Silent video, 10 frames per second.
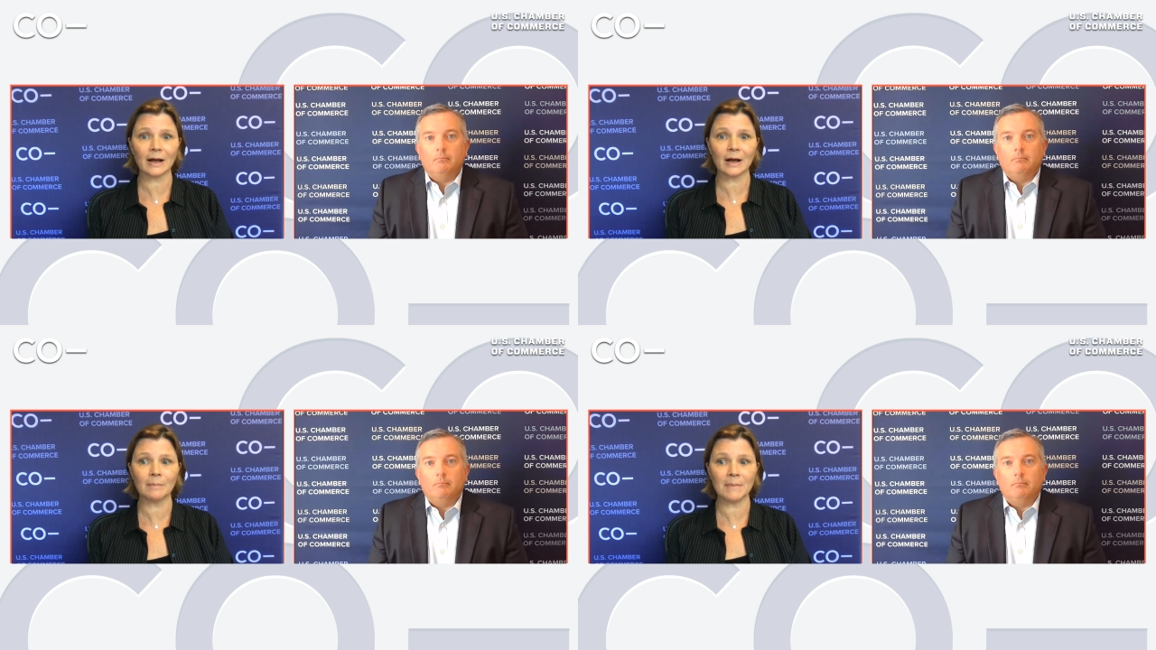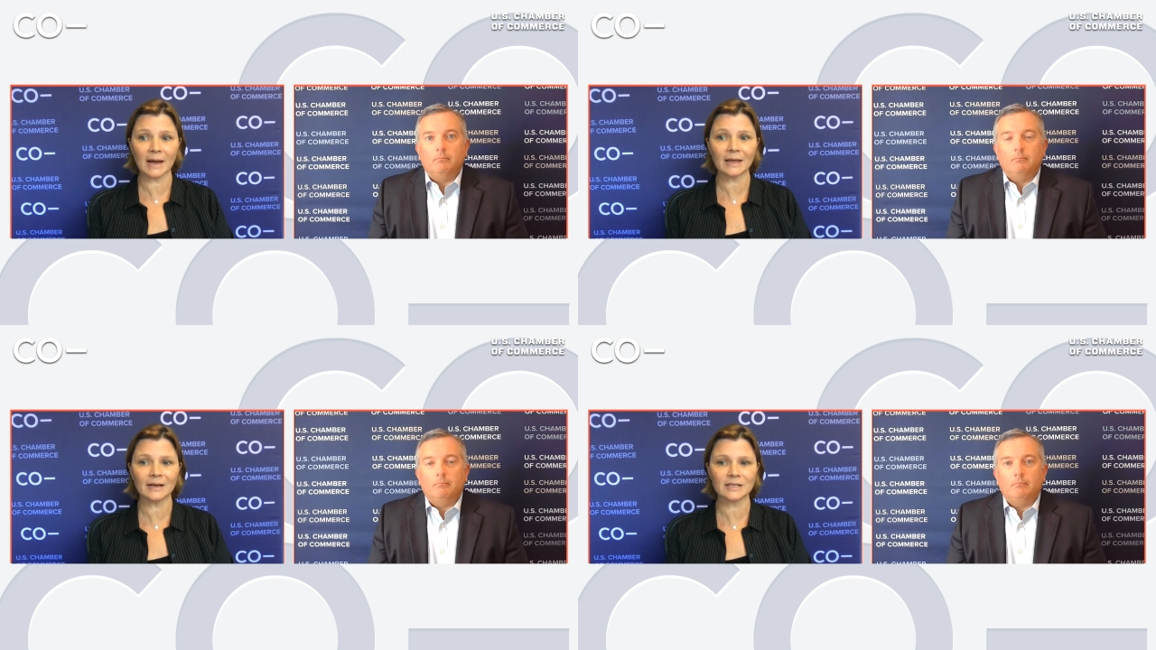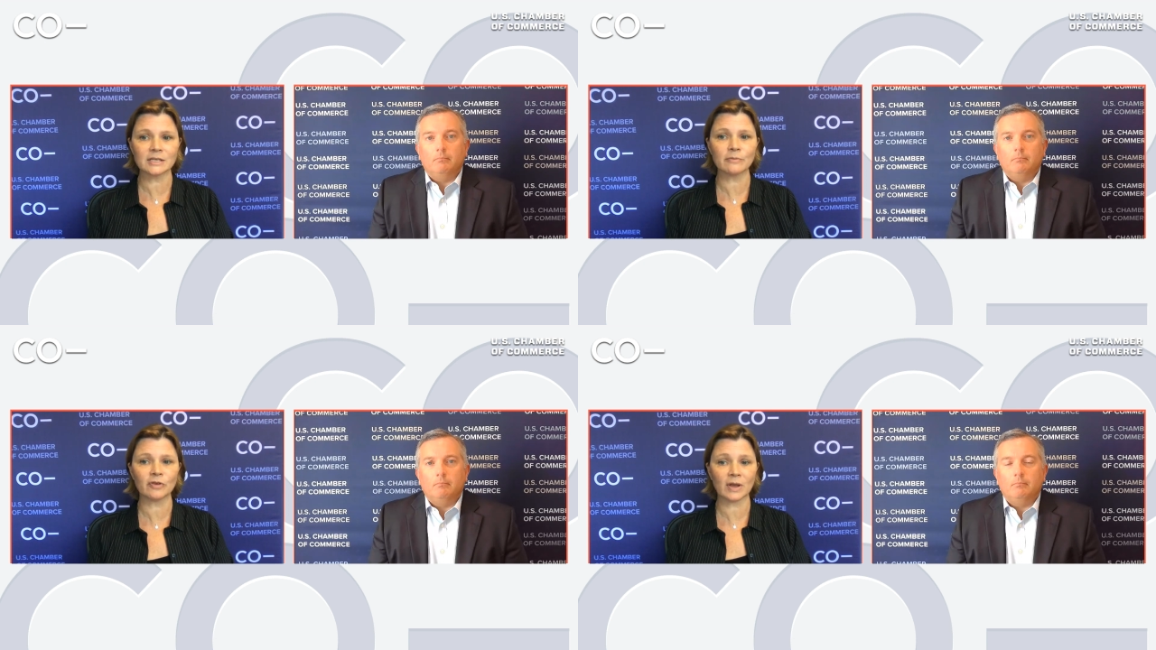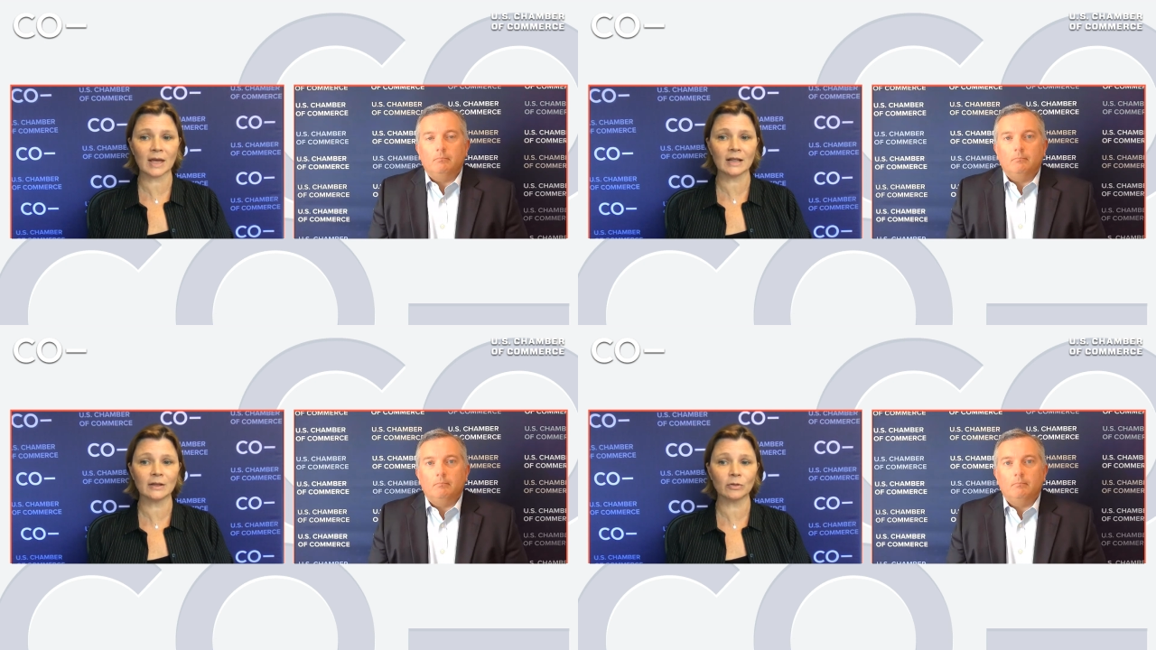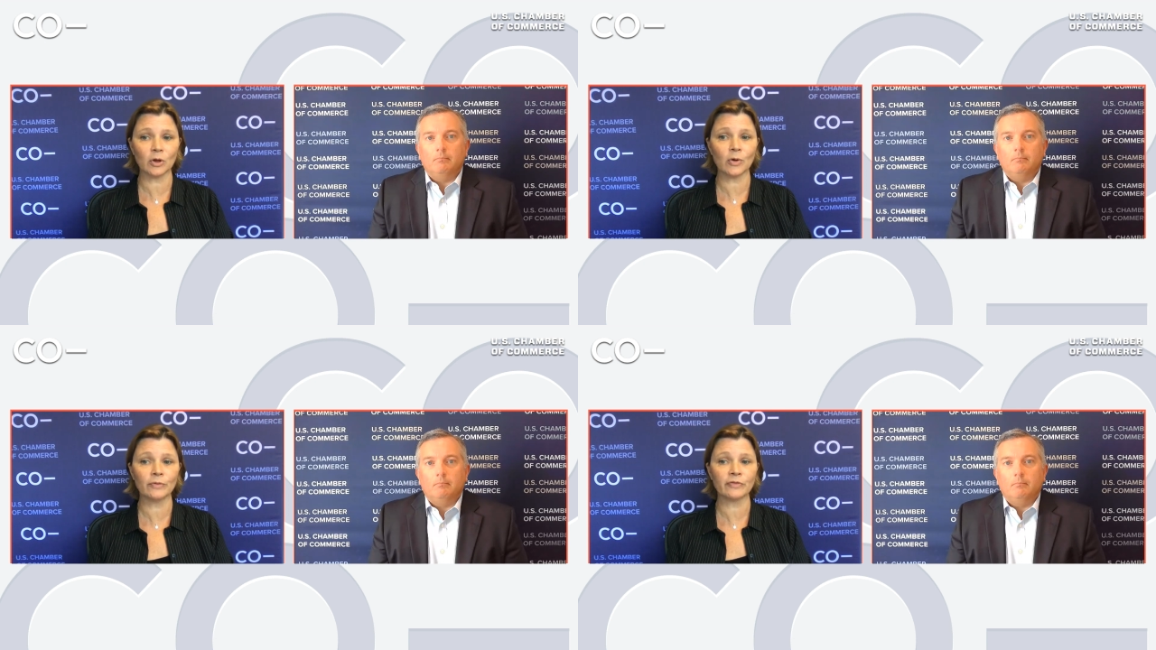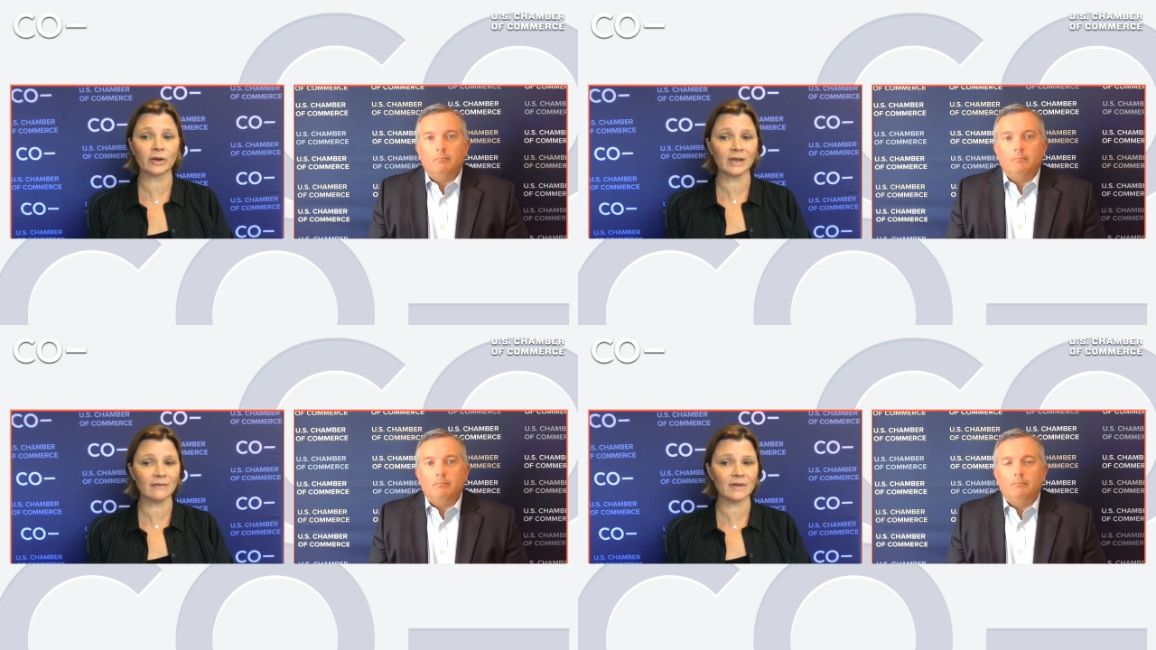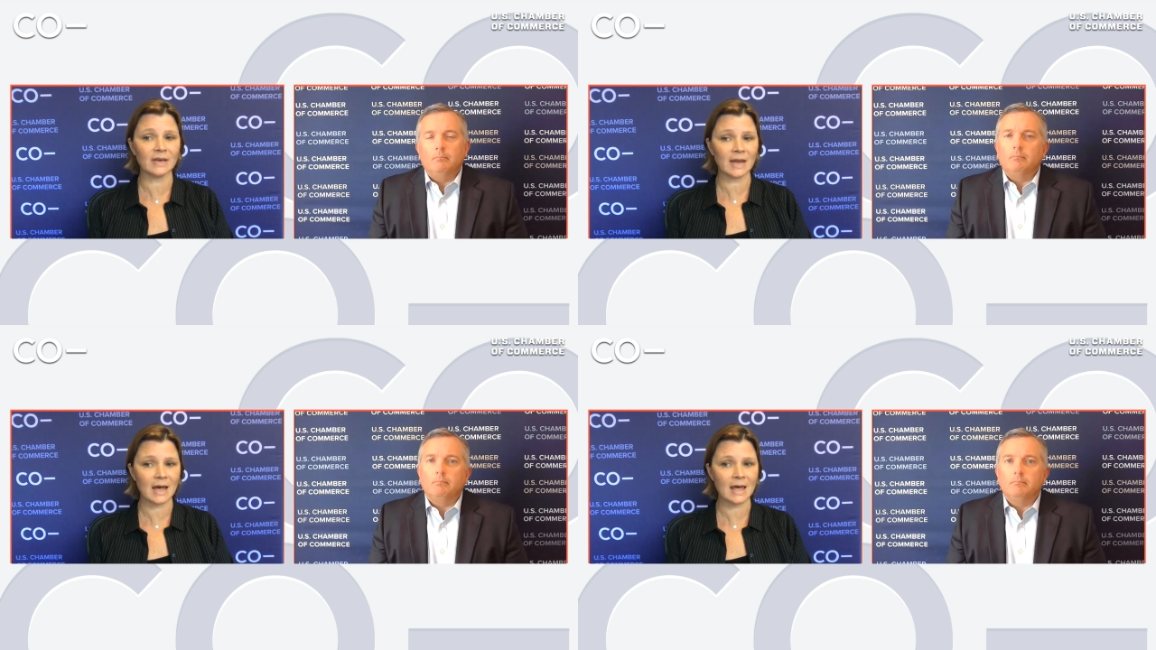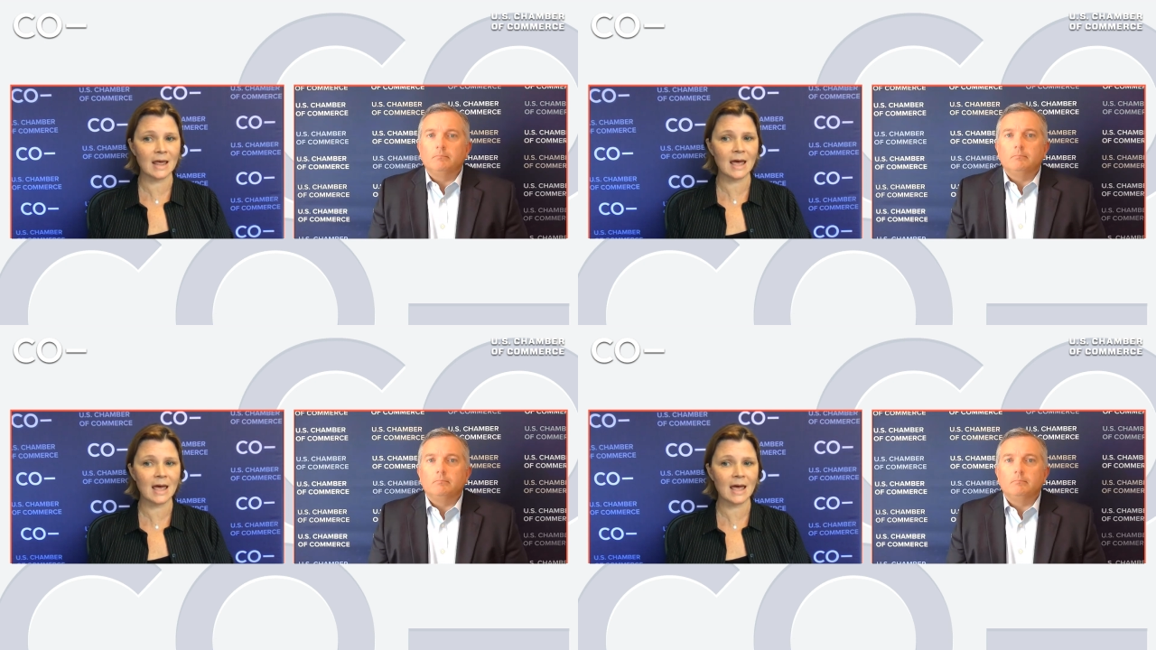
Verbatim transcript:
Speaker 1: a mechanism for getting the loan forgiven yet,